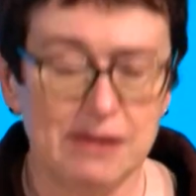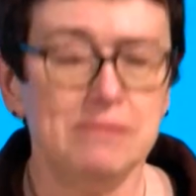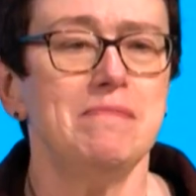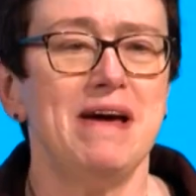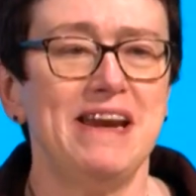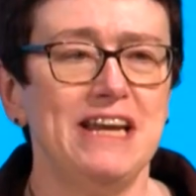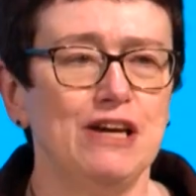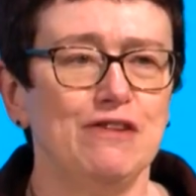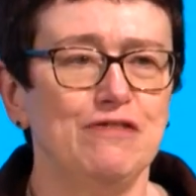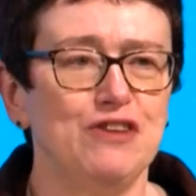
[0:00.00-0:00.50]

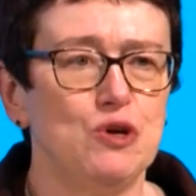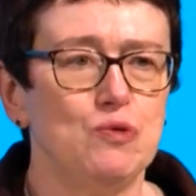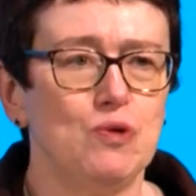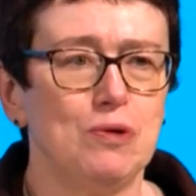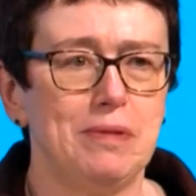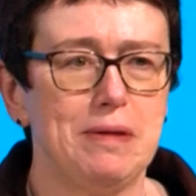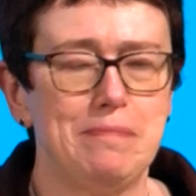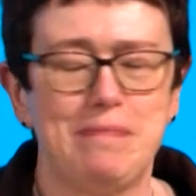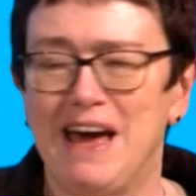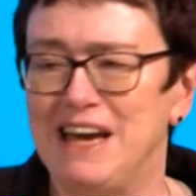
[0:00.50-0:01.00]
Many of you
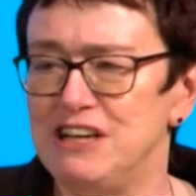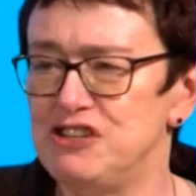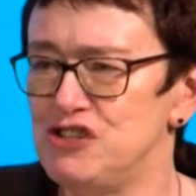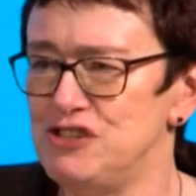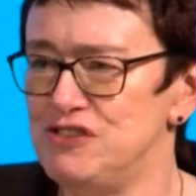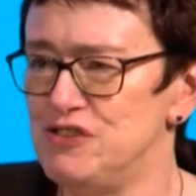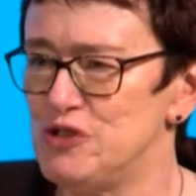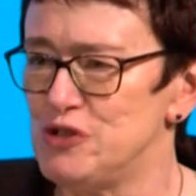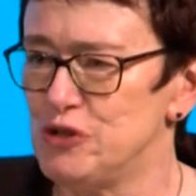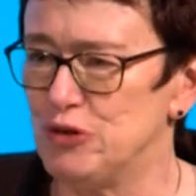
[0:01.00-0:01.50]
will be
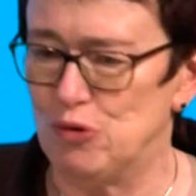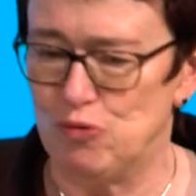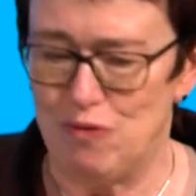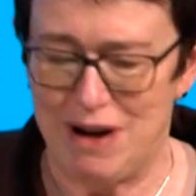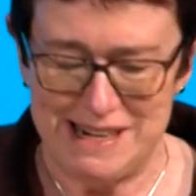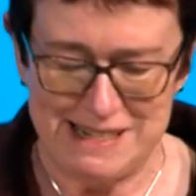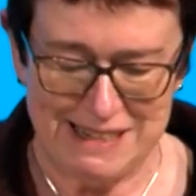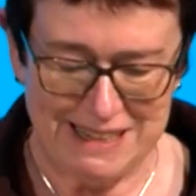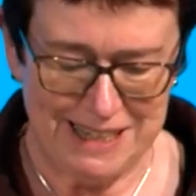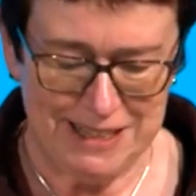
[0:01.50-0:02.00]
patients
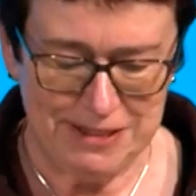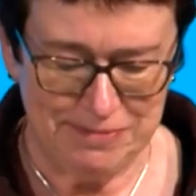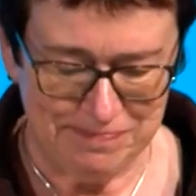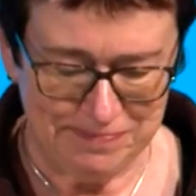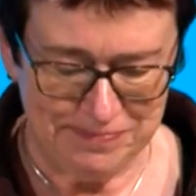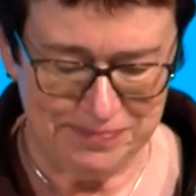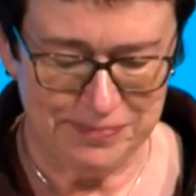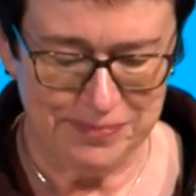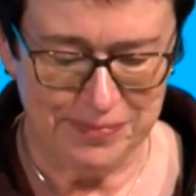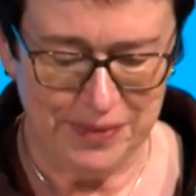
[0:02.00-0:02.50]
already.
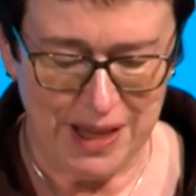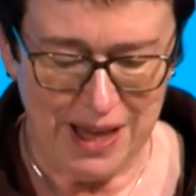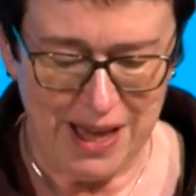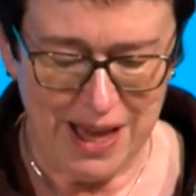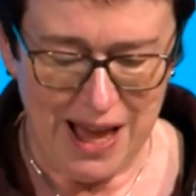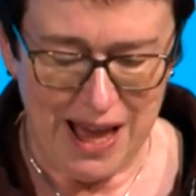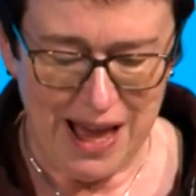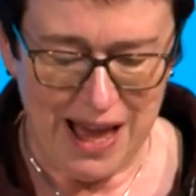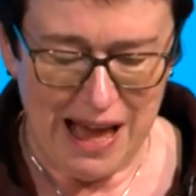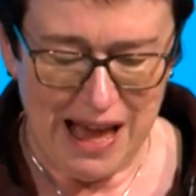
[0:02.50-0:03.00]

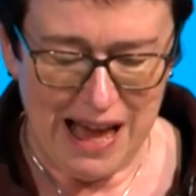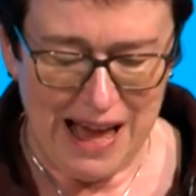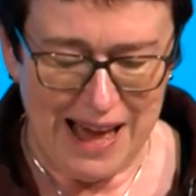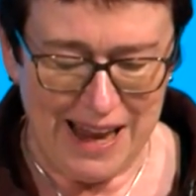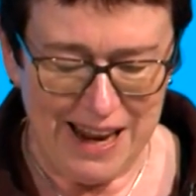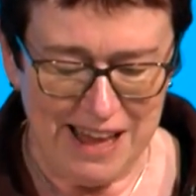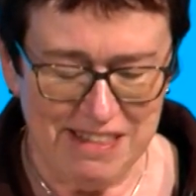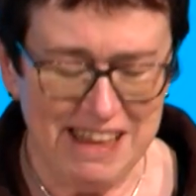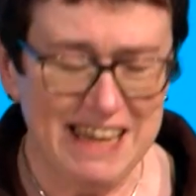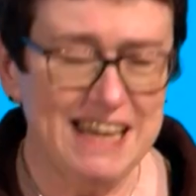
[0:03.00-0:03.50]

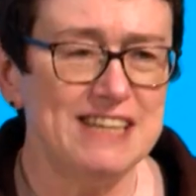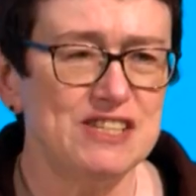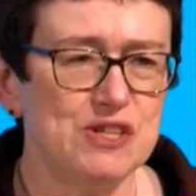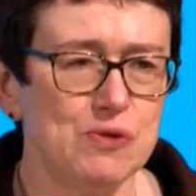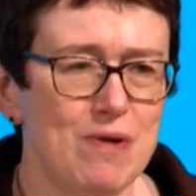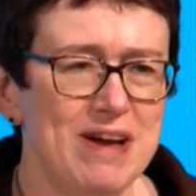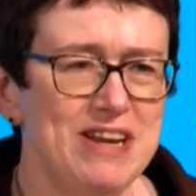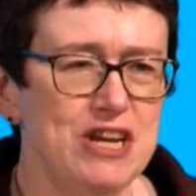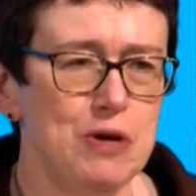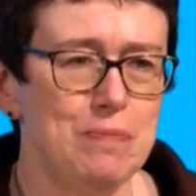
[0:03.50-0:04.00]
And I think
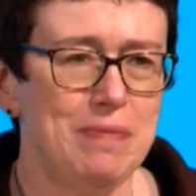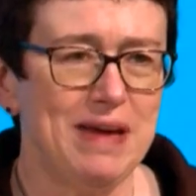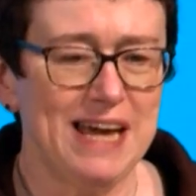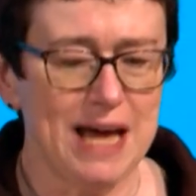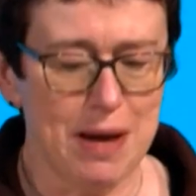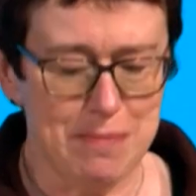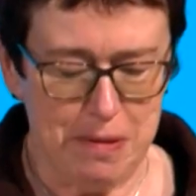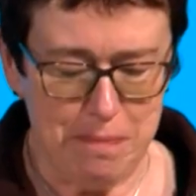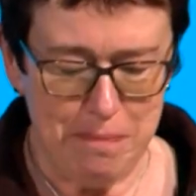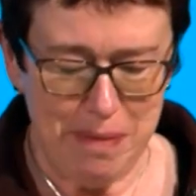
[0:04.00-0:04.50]
it's when you
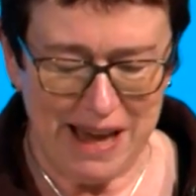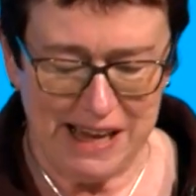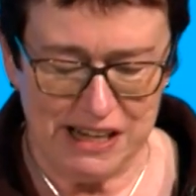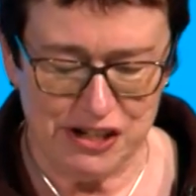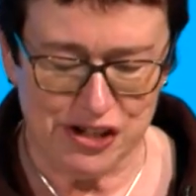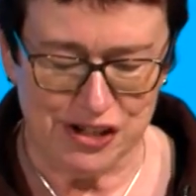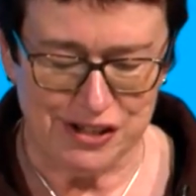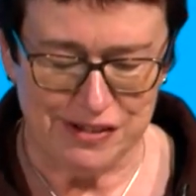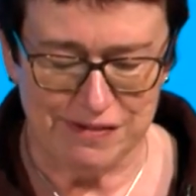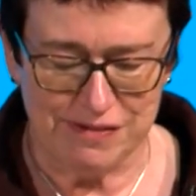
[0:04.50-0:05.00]
become a
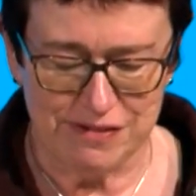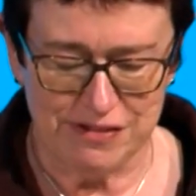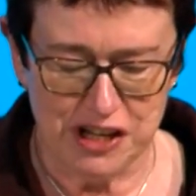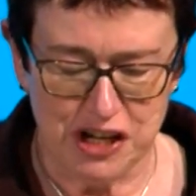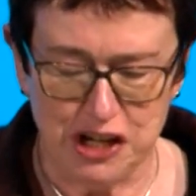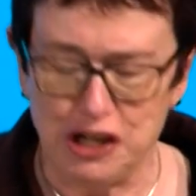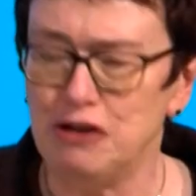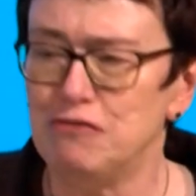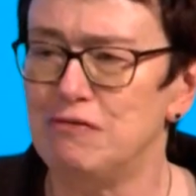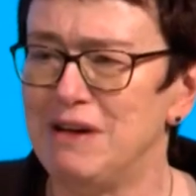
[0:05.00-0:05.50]
patient
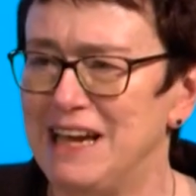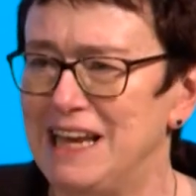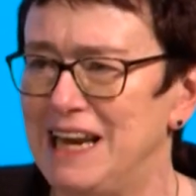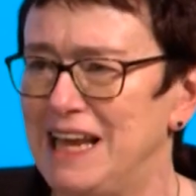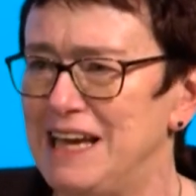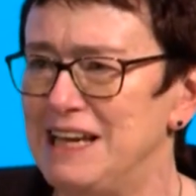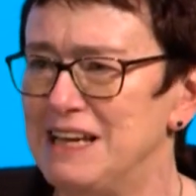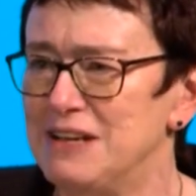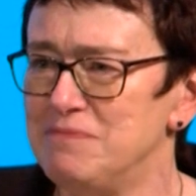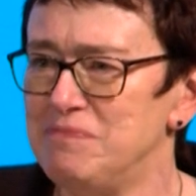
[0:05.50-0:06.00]
that you
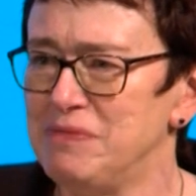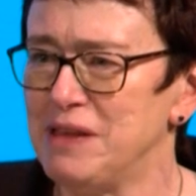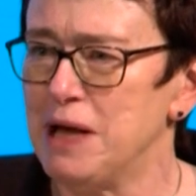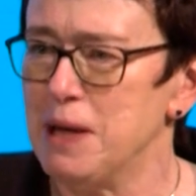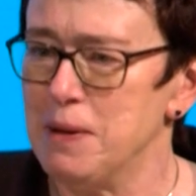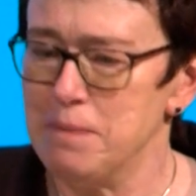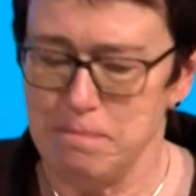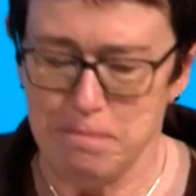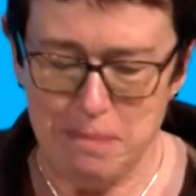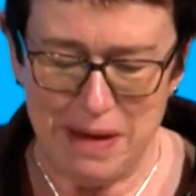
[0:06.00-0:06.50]
really
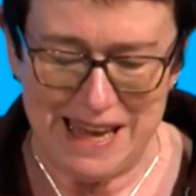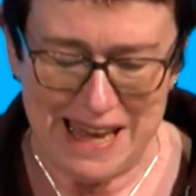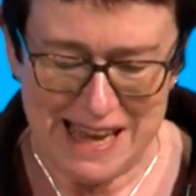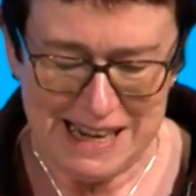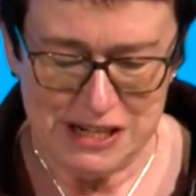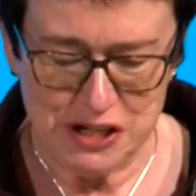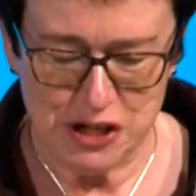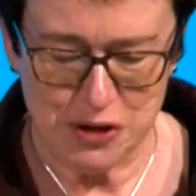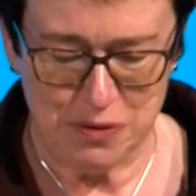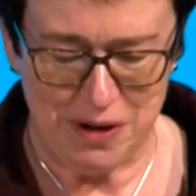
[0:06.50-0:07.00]

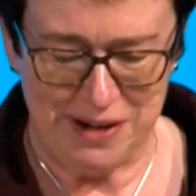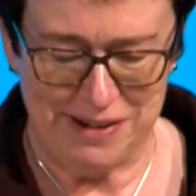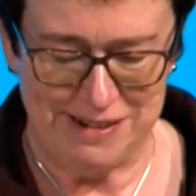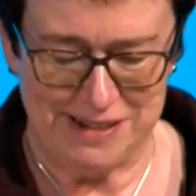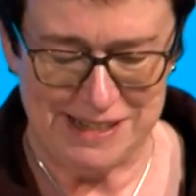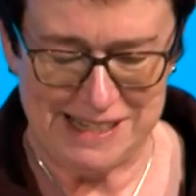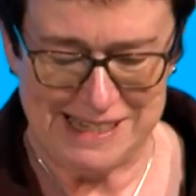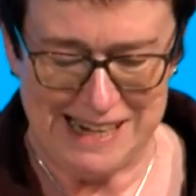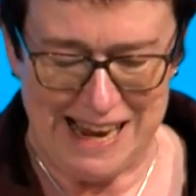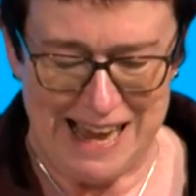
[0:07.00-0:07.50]
begin to
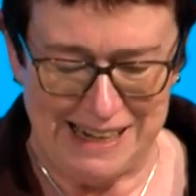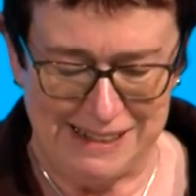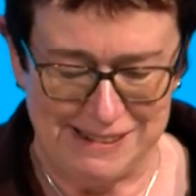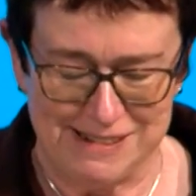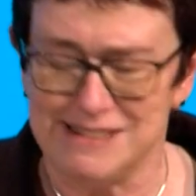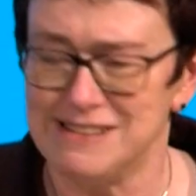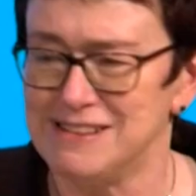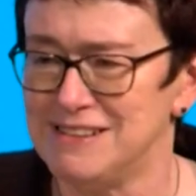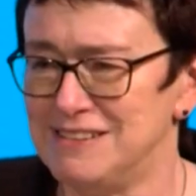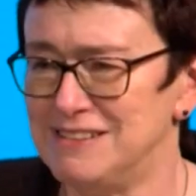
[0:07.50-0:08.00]

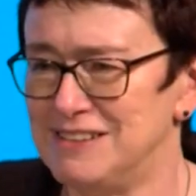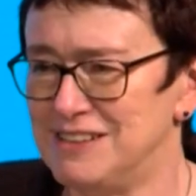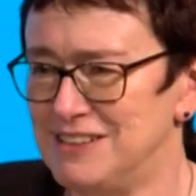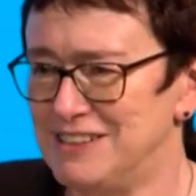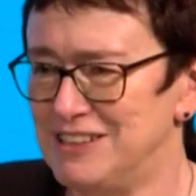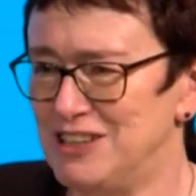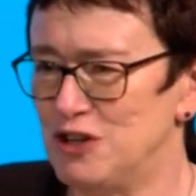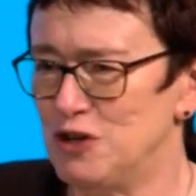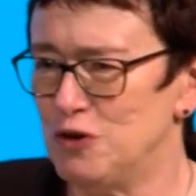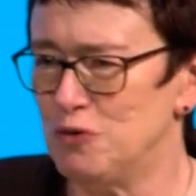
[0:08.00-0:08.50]
understand
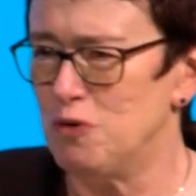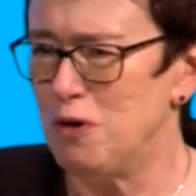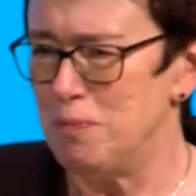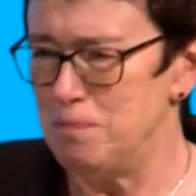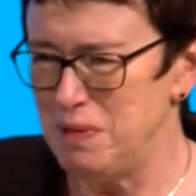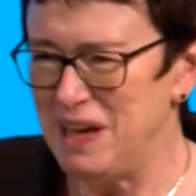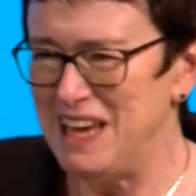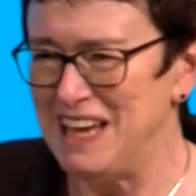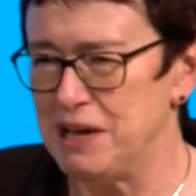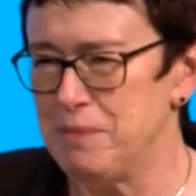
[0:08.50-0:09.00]

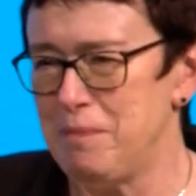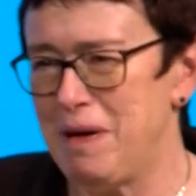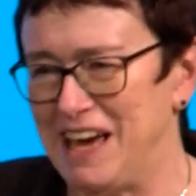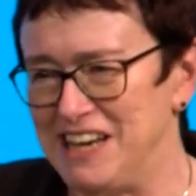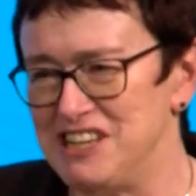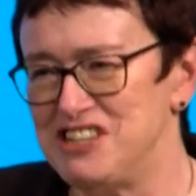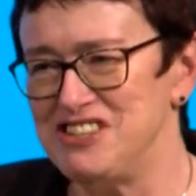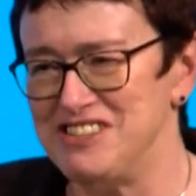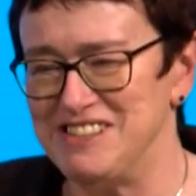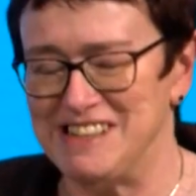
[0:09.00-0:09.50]
what being a
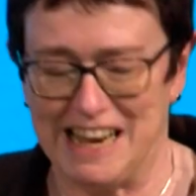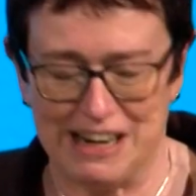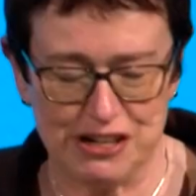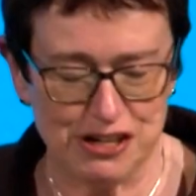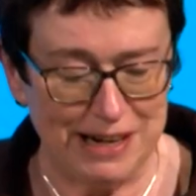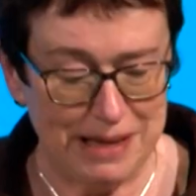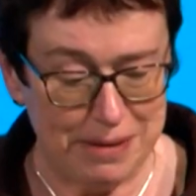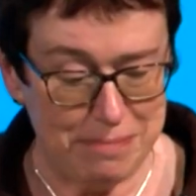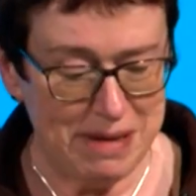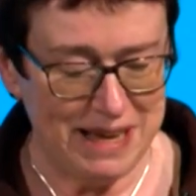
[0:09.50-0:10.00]
patient
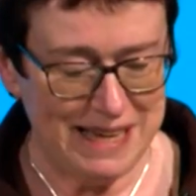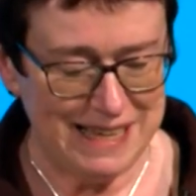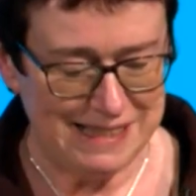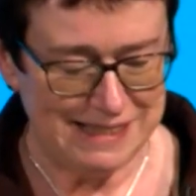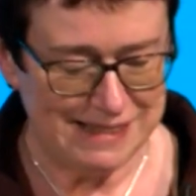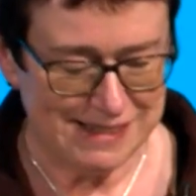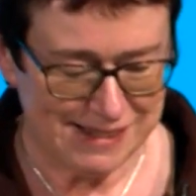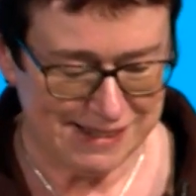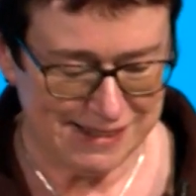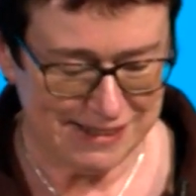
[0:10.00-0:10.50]
actually
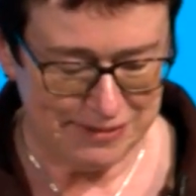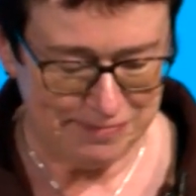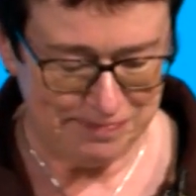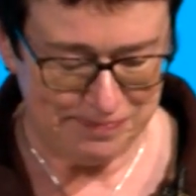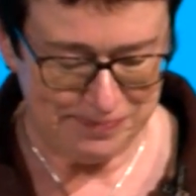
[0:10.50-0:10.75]
means.